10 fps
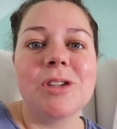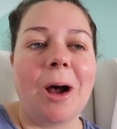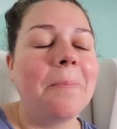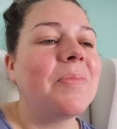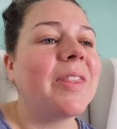
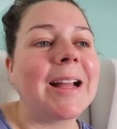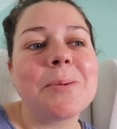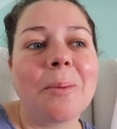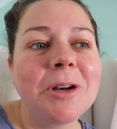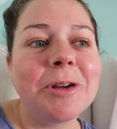So that's
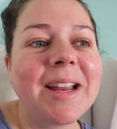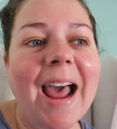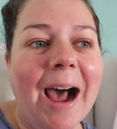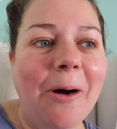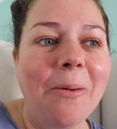what we're doing
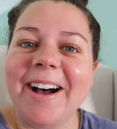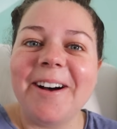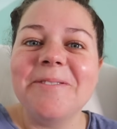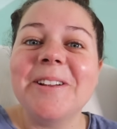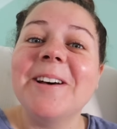now.
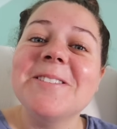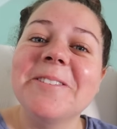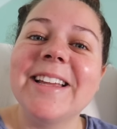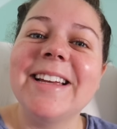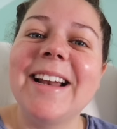Um, but that was
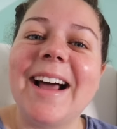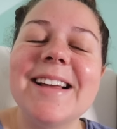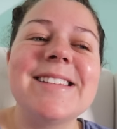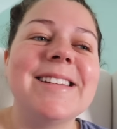really nice,